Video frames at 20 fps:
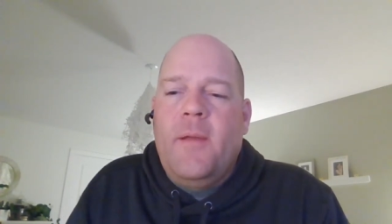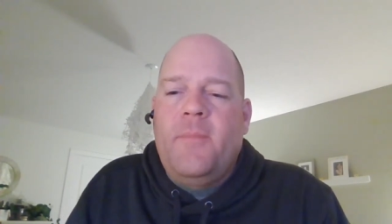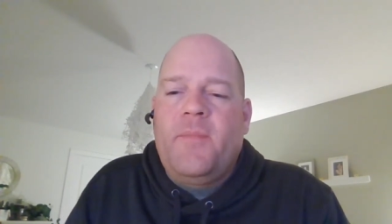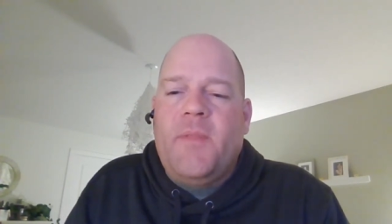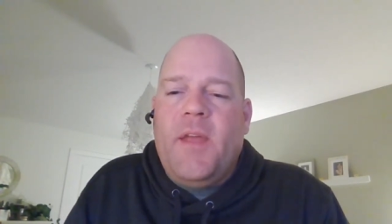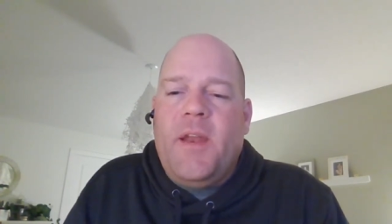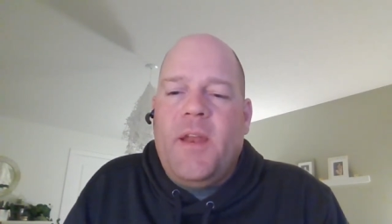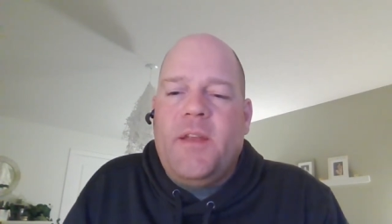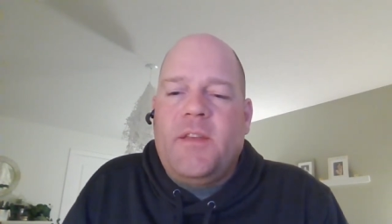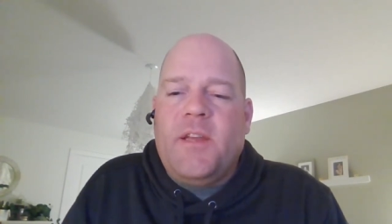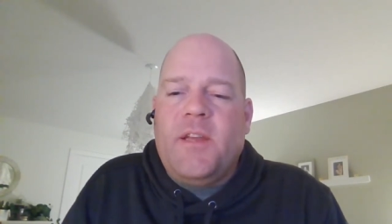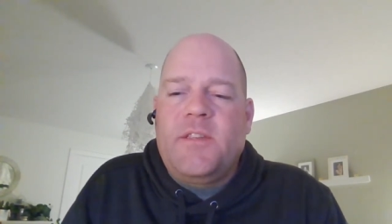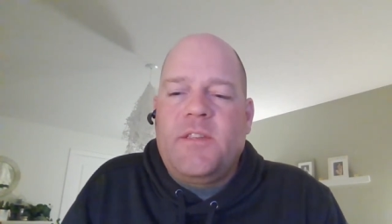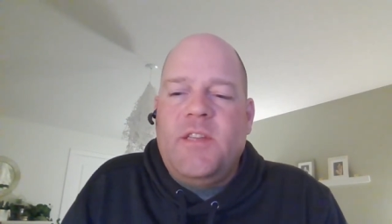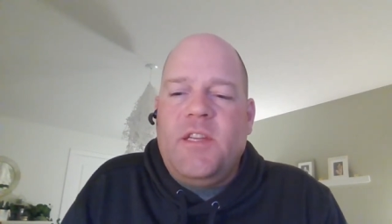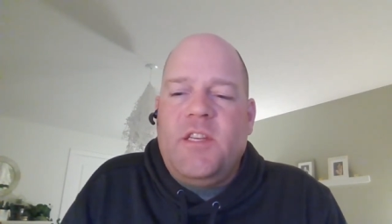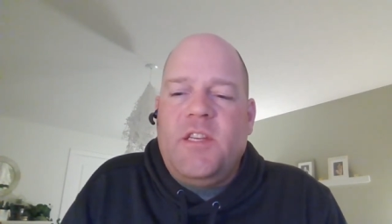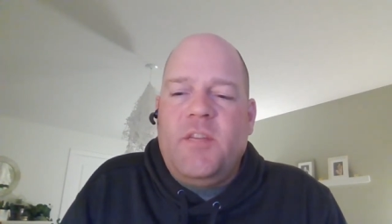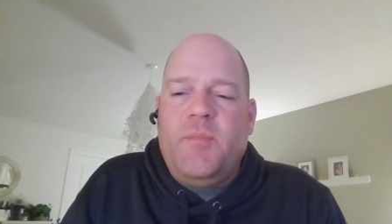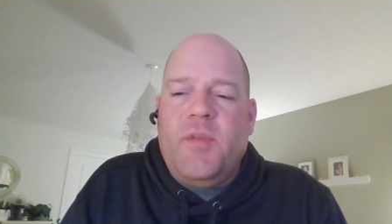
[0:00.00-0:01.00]
and it does
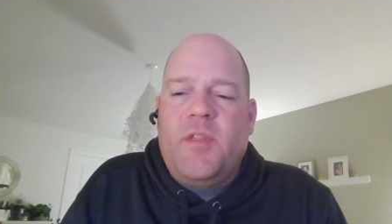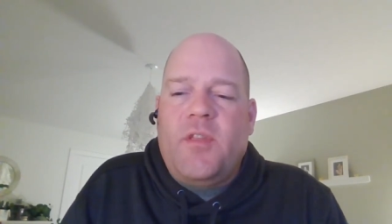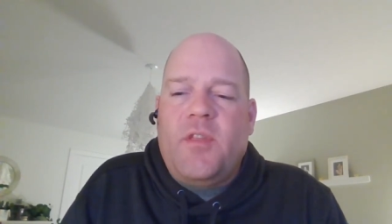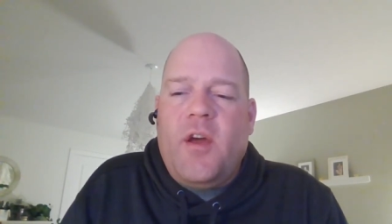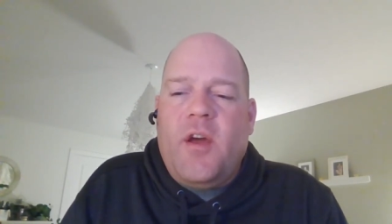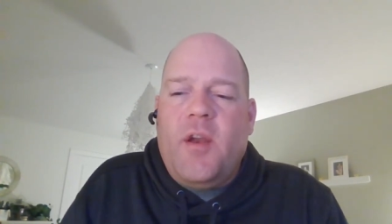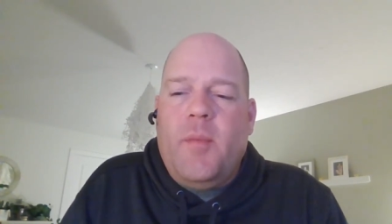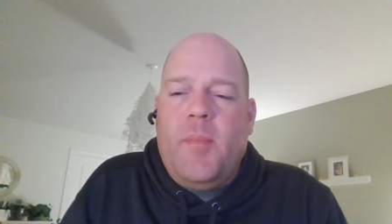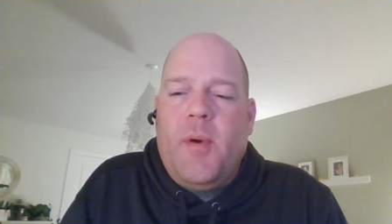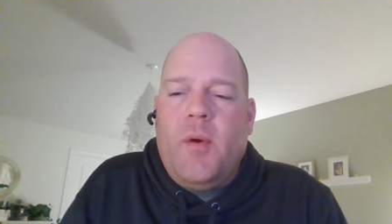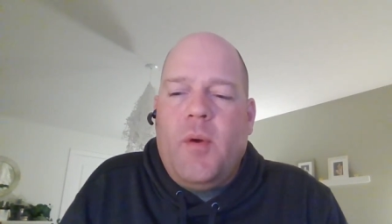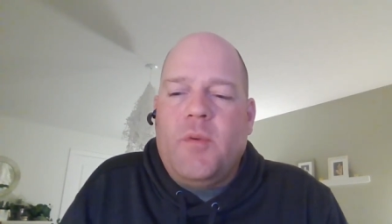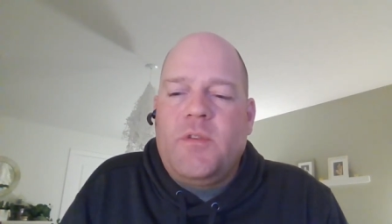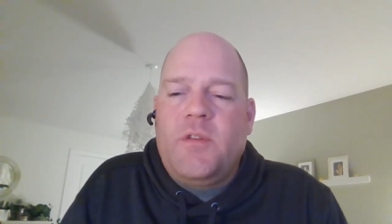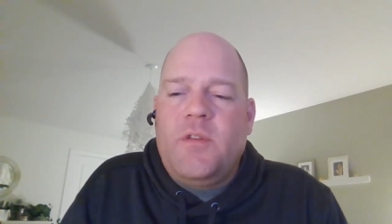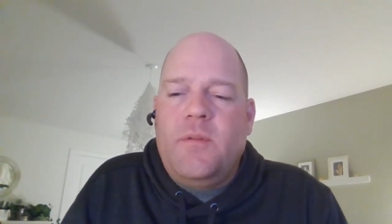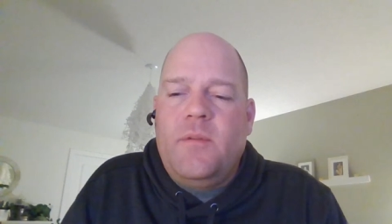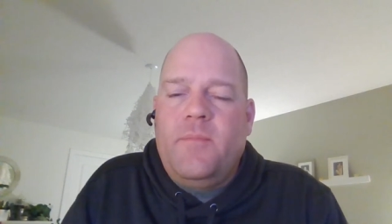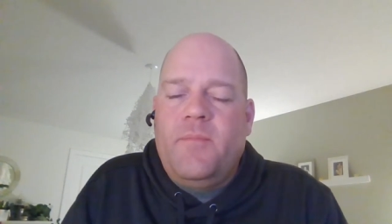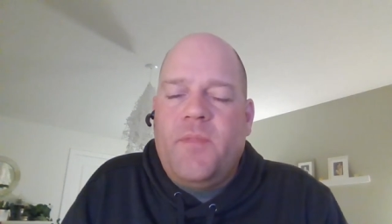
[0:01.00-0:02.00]
need to be thought
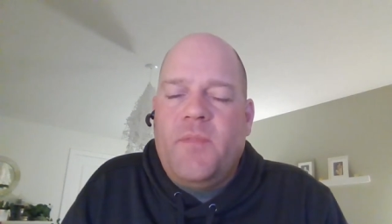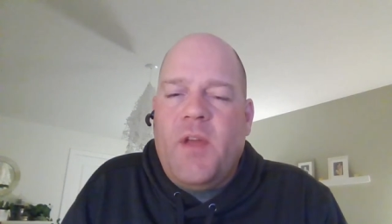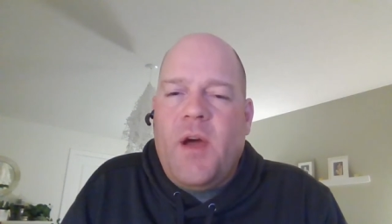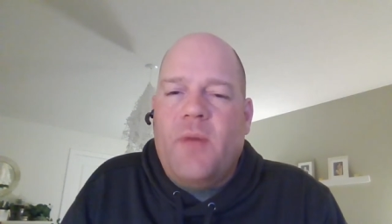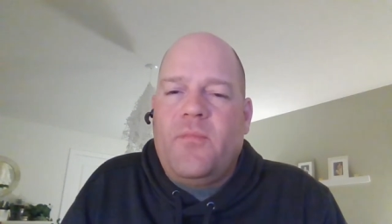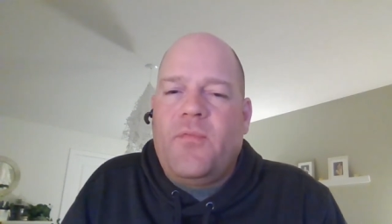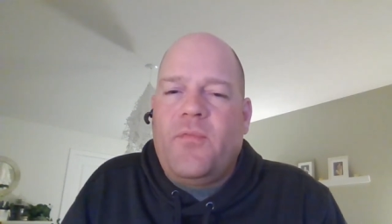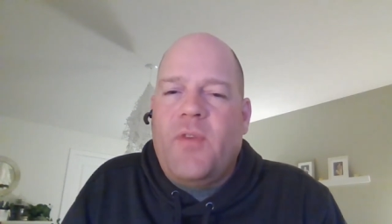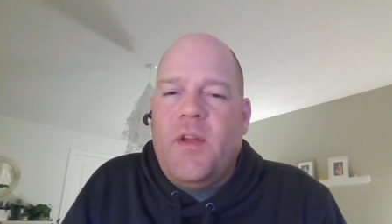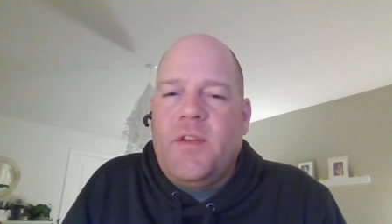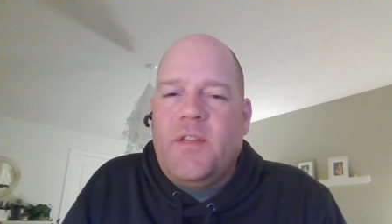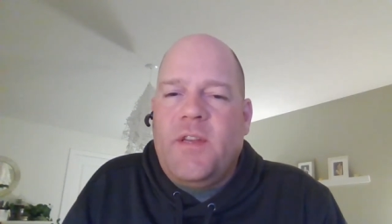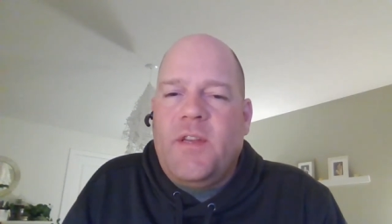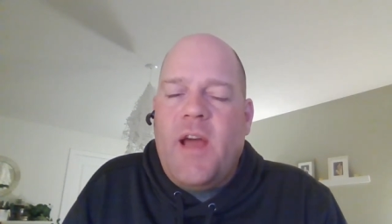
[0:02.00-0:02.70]
about upfront